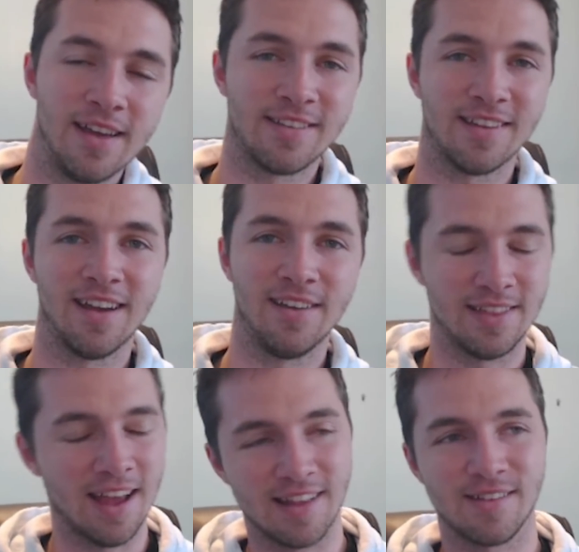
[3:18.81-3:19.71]
So
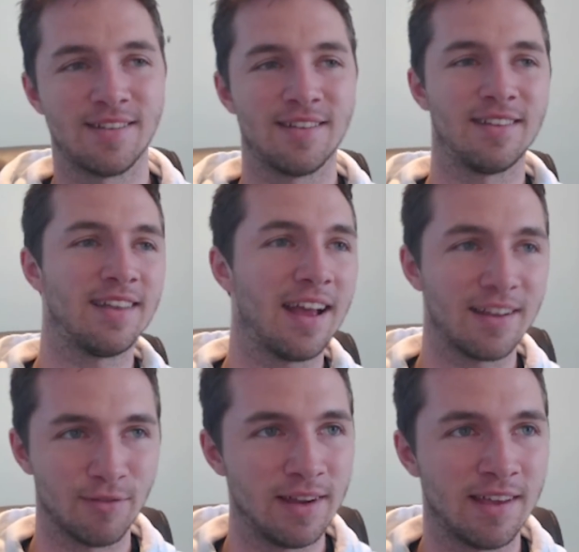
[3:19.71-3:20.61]
that
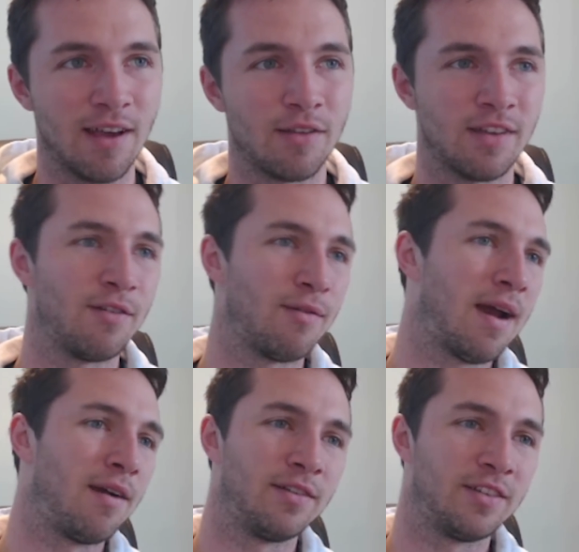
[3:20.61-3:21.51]
retails at
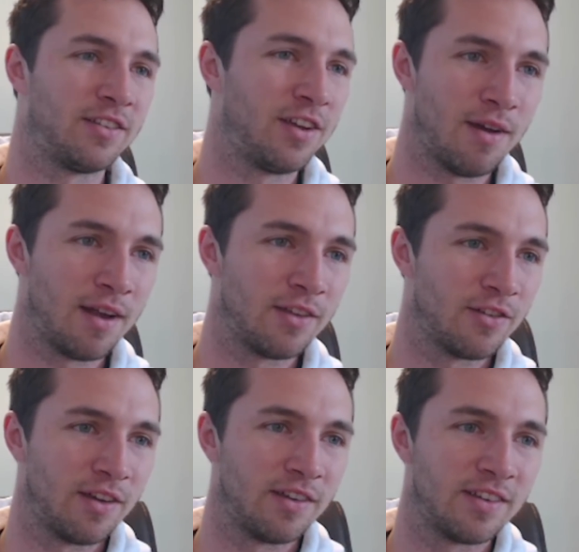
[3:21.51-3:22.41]
around
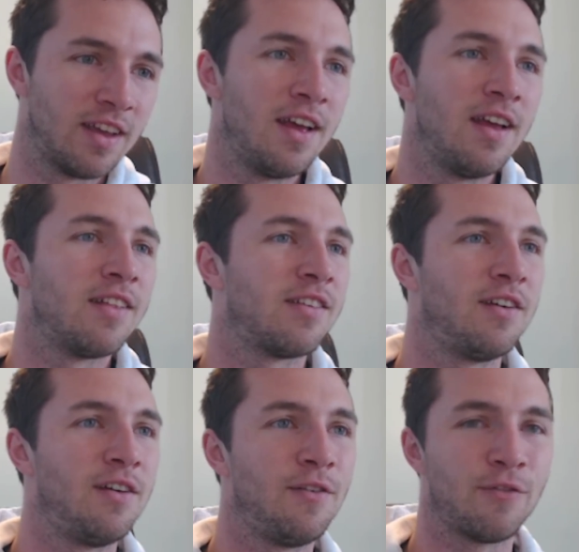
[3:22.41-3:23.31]
200
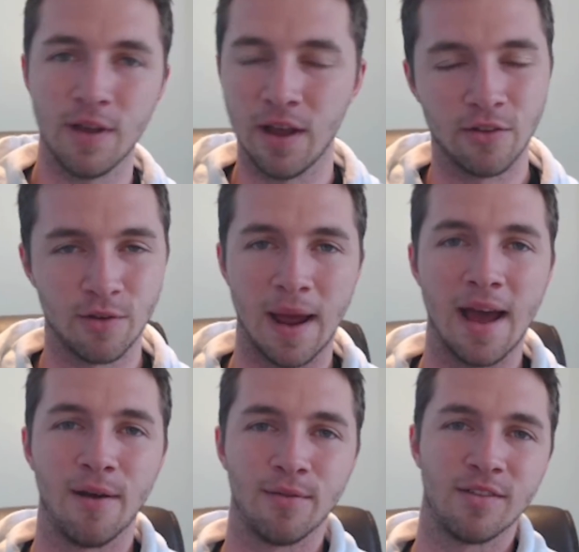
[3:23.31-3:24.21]
to 300
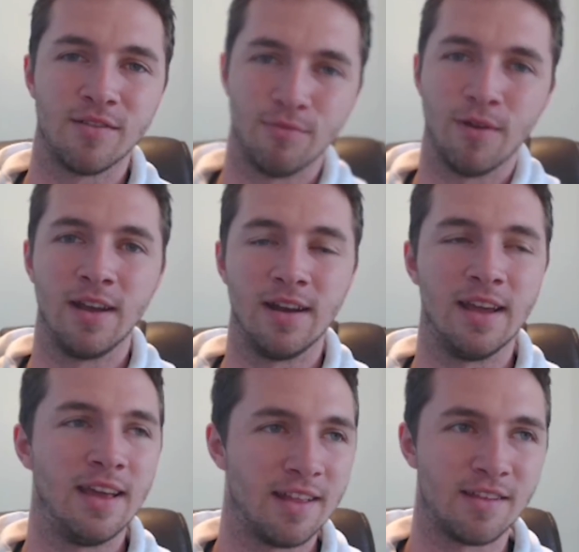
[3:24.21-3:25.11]
pounds.
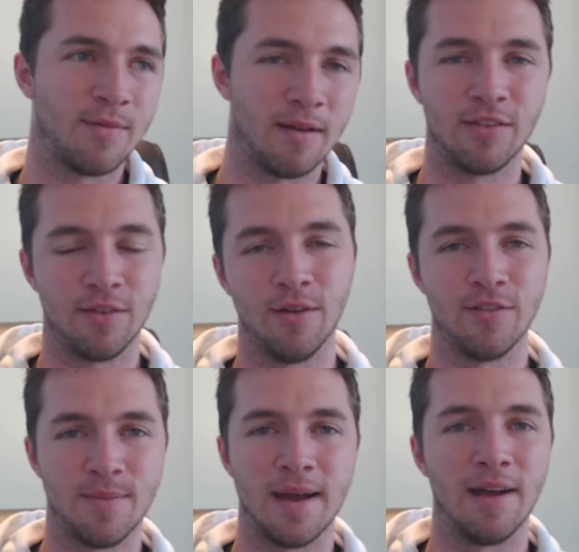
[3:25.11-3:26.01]
Really, it's around
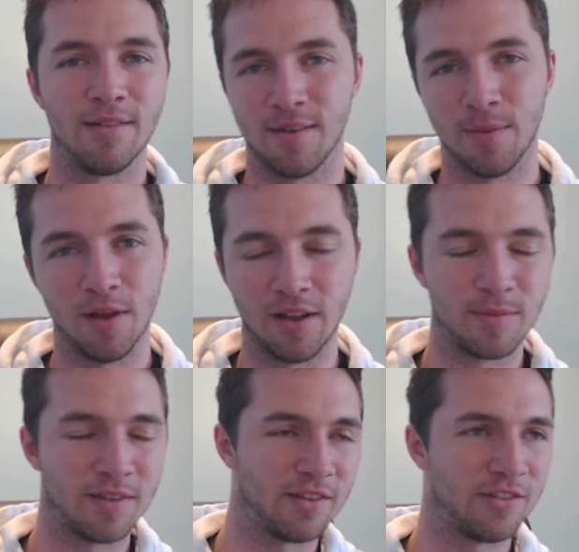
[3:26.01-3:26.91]
200 pounds. I'm not
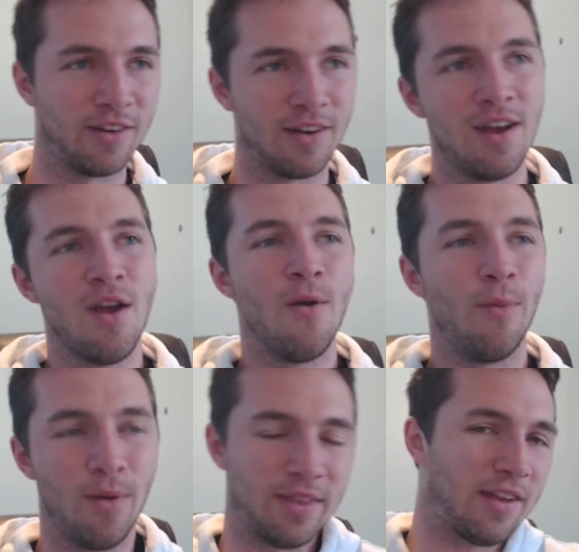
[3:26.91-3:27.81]
100% sure
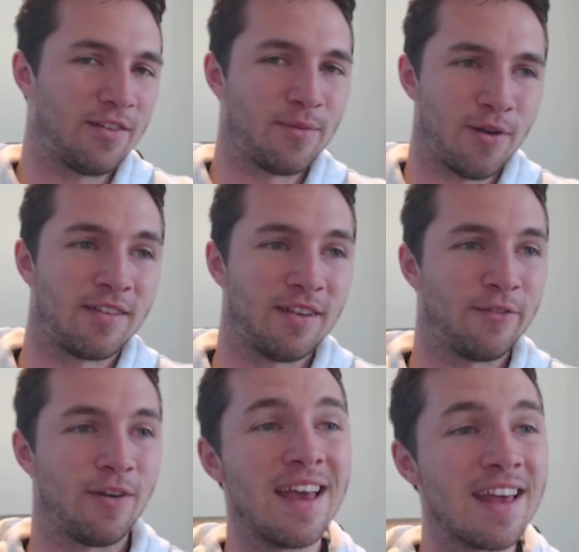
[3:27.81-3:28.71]
what the actual pricing
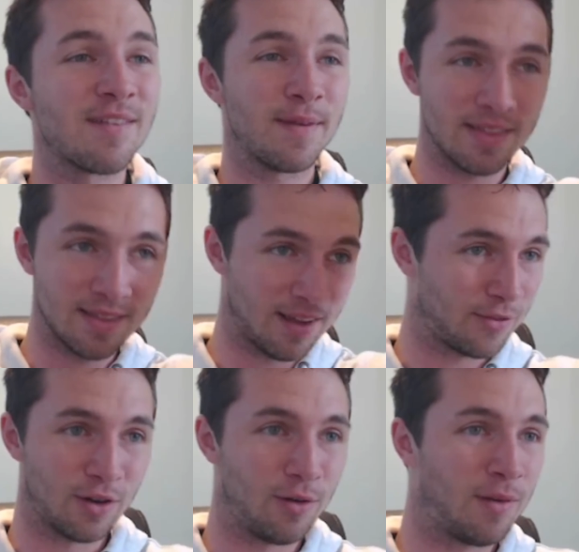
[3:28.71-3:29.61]
for it is, but I've
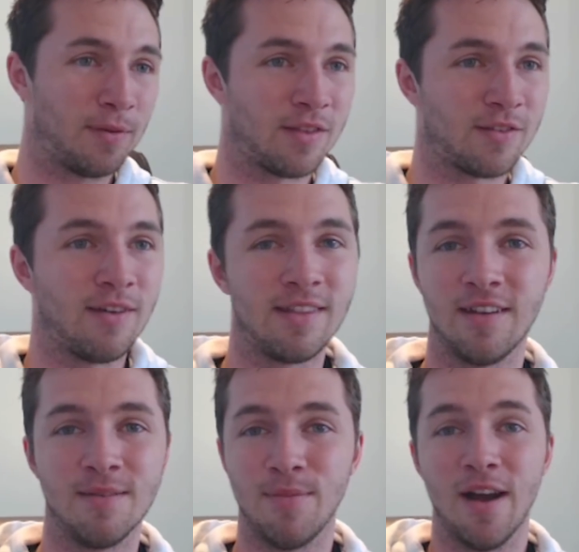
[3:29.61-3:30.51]
got it all up on the screen so
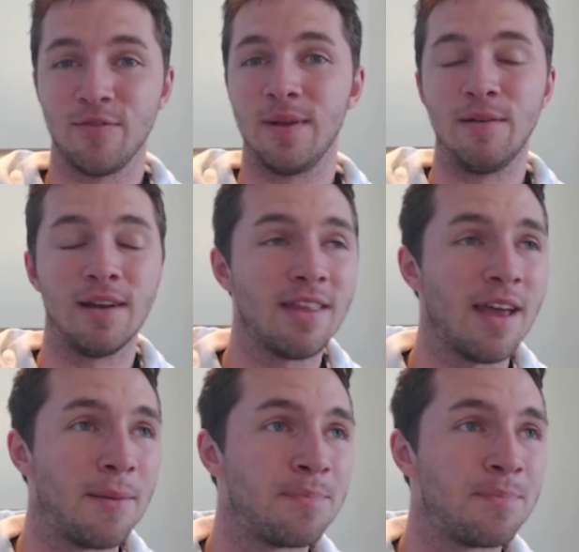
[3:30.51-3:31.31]
you can buy it from anywhere out there.